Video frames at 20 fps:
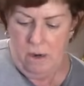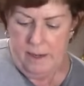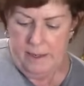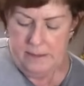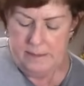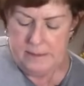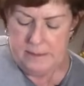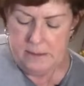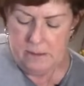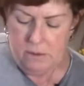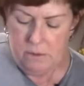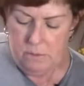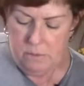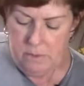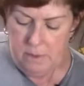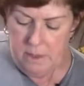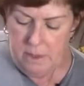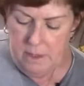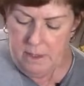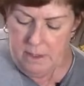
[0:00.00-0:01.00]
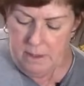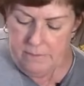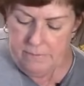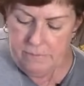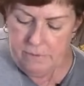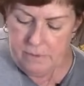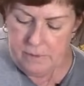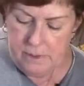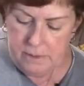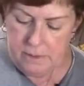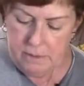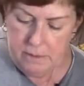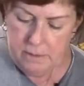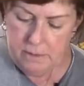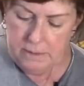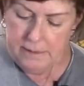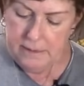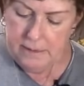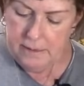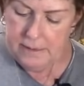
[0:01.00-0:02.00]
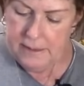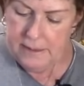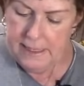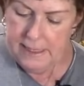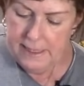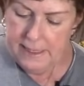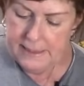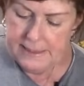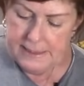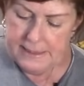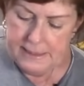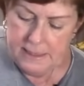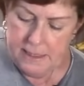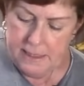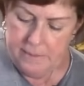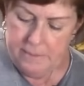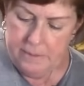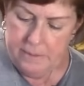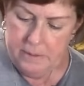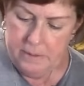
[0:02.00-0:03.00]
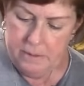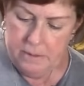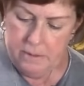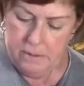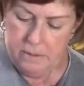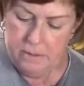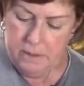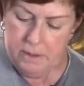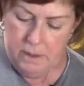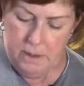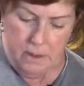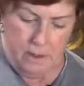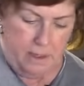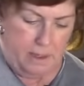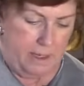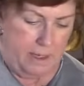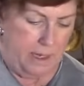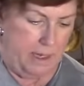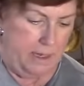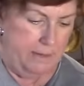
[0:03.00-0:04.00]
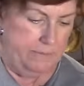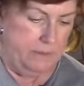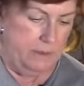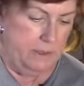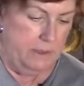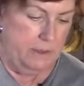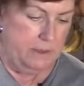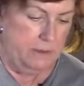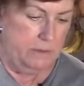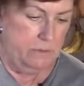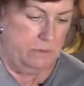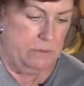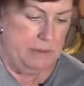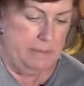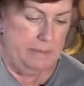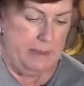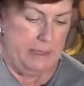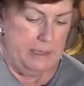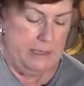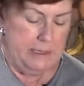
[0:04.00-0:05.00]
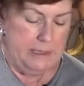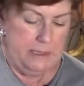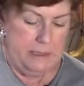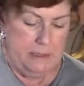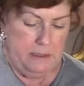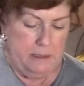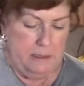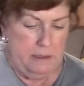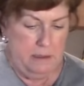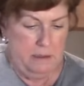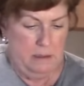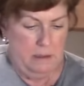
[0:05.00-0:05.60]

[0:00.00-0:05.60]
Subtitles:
right, so for the last step here, I've got the remaining